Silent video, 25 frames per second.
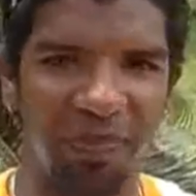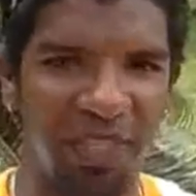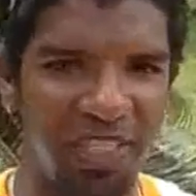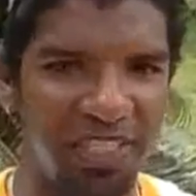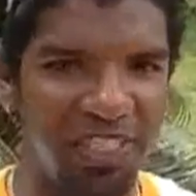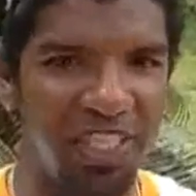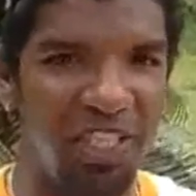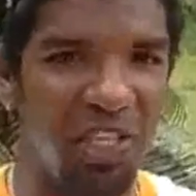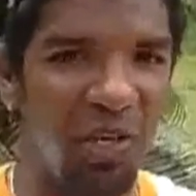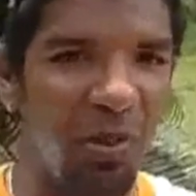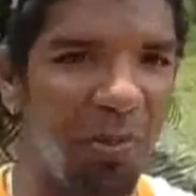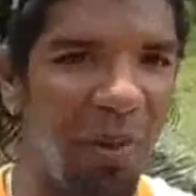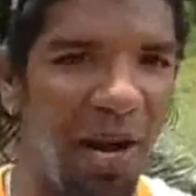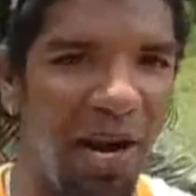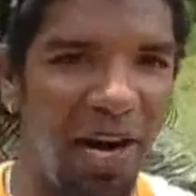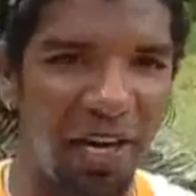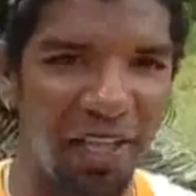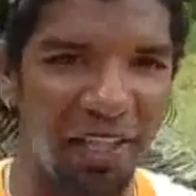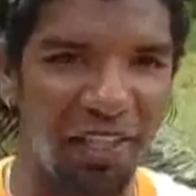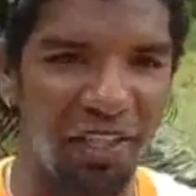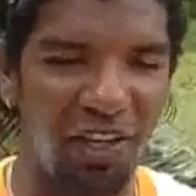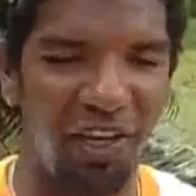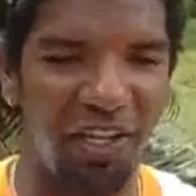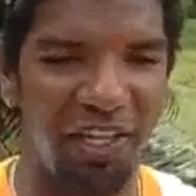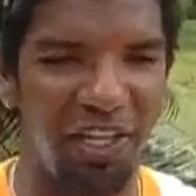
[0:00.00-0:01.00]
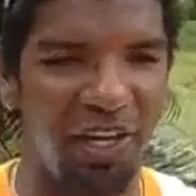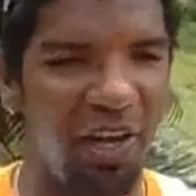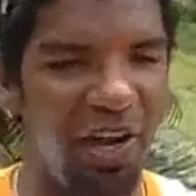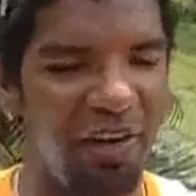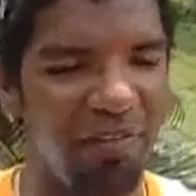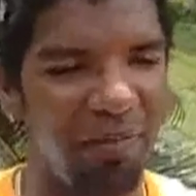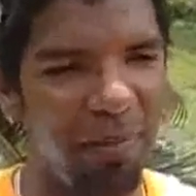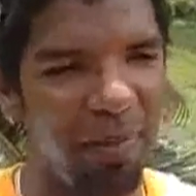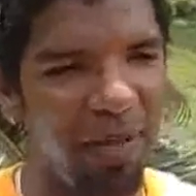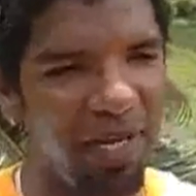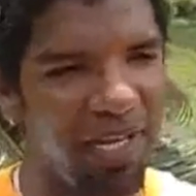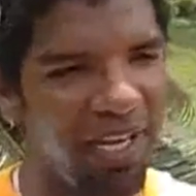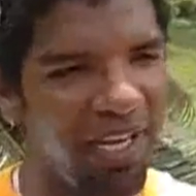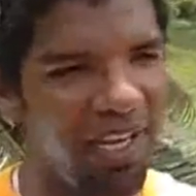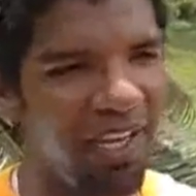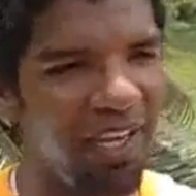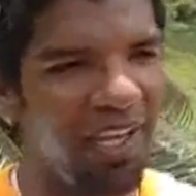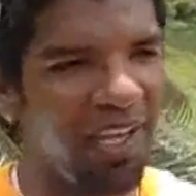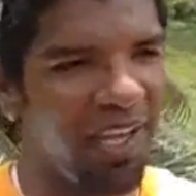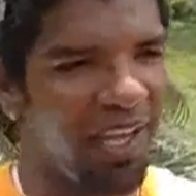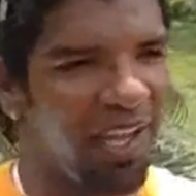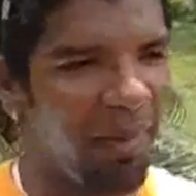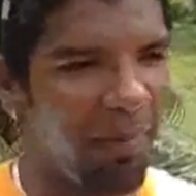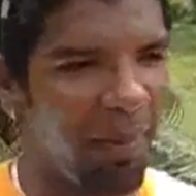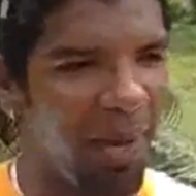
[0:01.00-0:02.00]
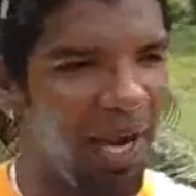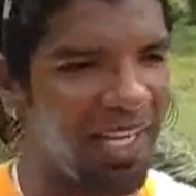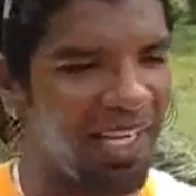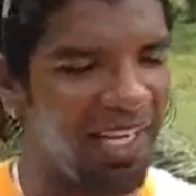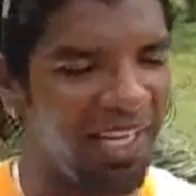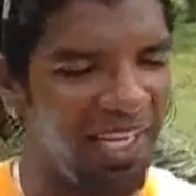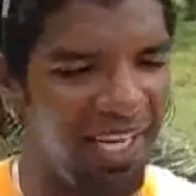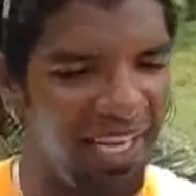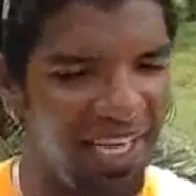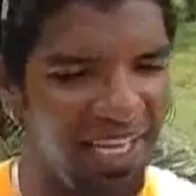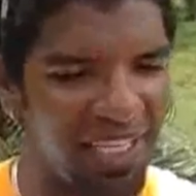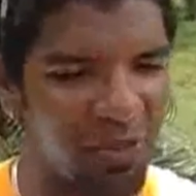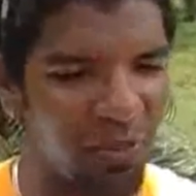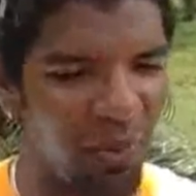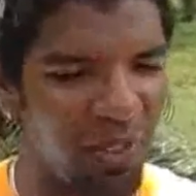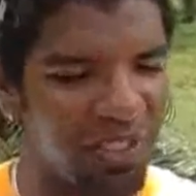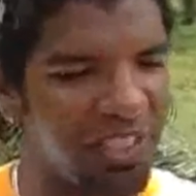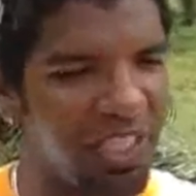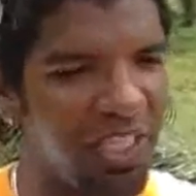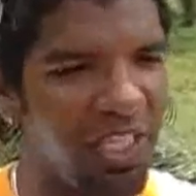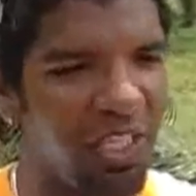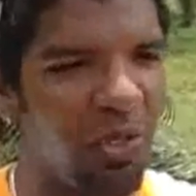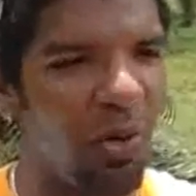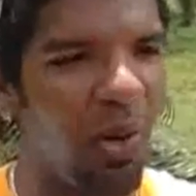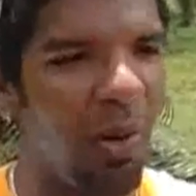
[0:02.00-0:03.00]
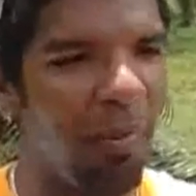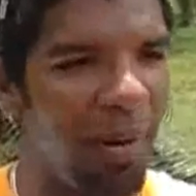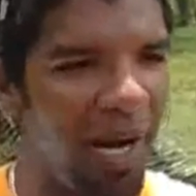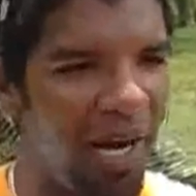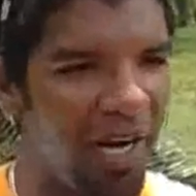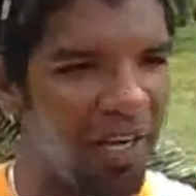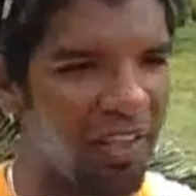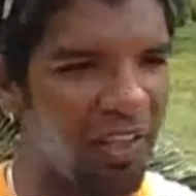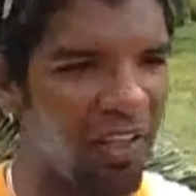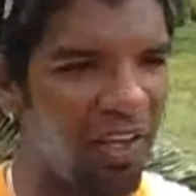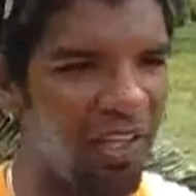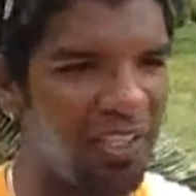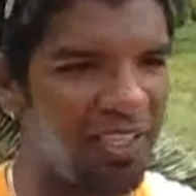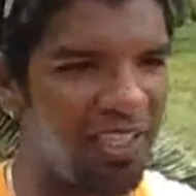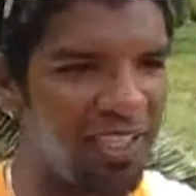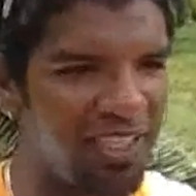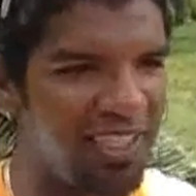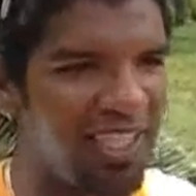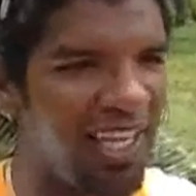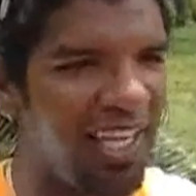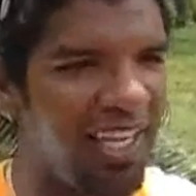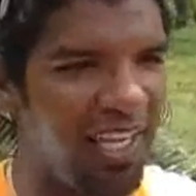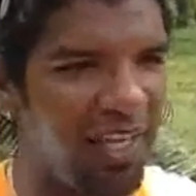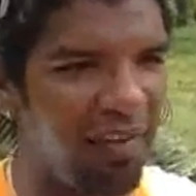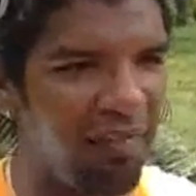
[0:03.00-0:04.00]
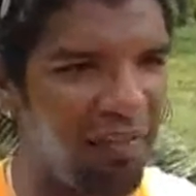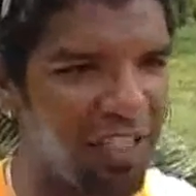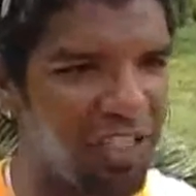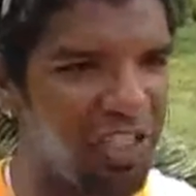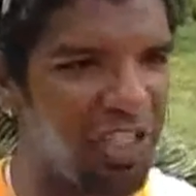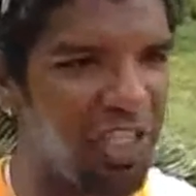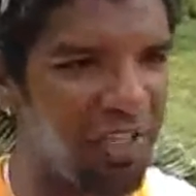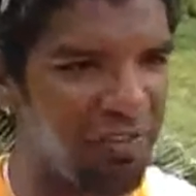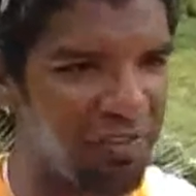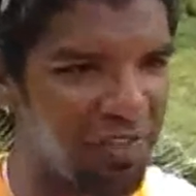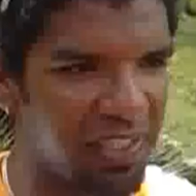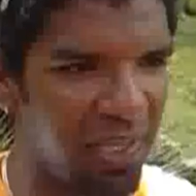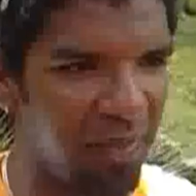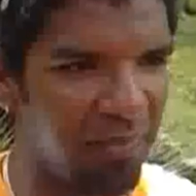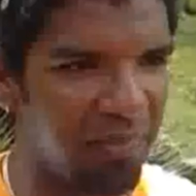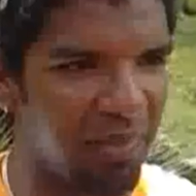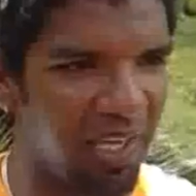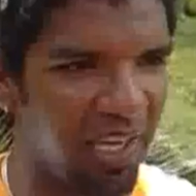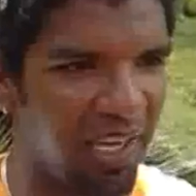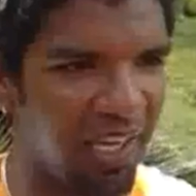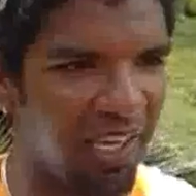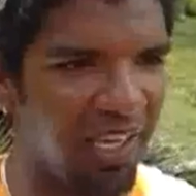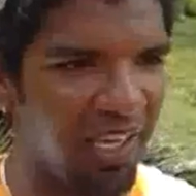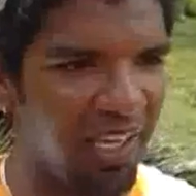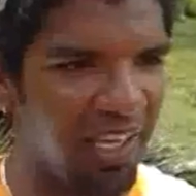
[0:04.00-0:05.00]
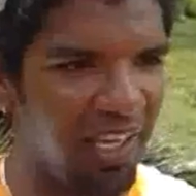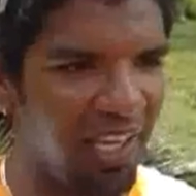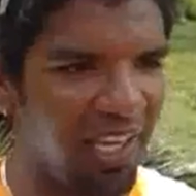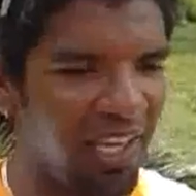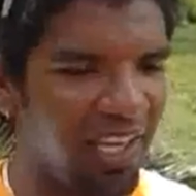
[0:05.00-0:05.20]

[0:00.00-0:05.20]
It's a new marathon. You know, everybody back in the days wanted to do a marathon to say they've achieved something.